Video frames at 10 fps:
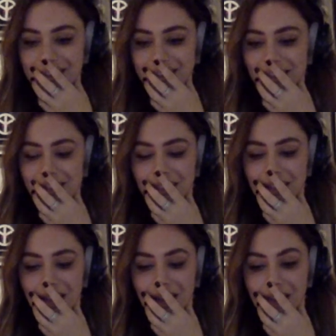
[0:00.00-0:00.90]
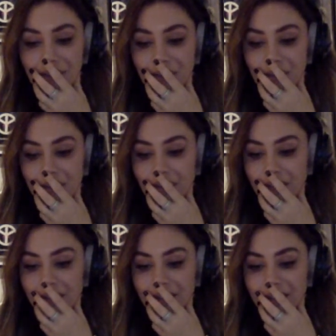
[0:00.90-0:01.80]
Let's see, I have a whole like
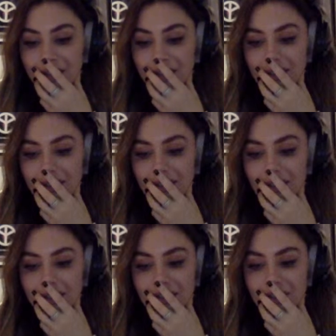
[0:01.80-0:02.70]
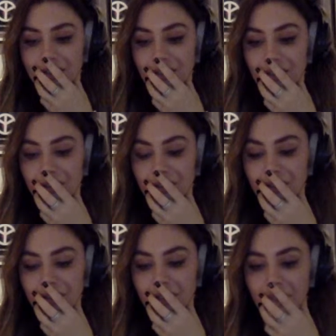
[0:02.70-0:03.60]
list of notes.
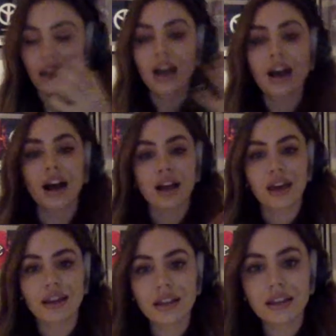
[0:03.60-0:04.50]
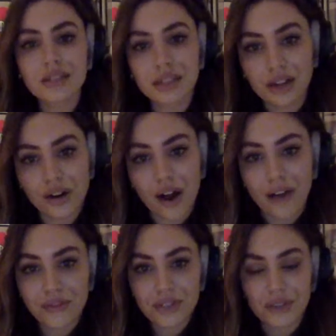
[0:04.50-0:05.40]
Ah, getting into the
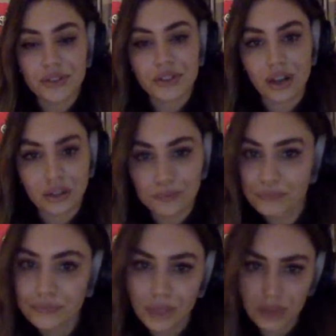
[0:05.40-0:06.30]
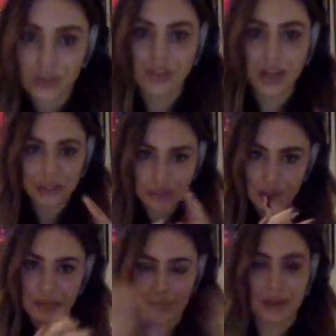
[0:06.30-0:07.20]
craft of a song. So I've kind of
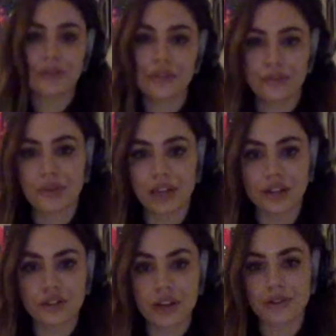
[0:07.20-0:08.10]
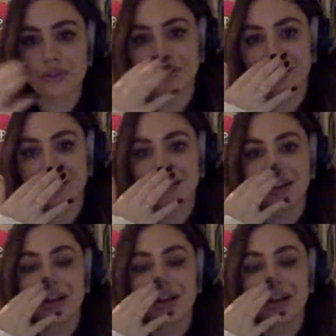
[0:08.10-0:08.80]
just sped you through like a general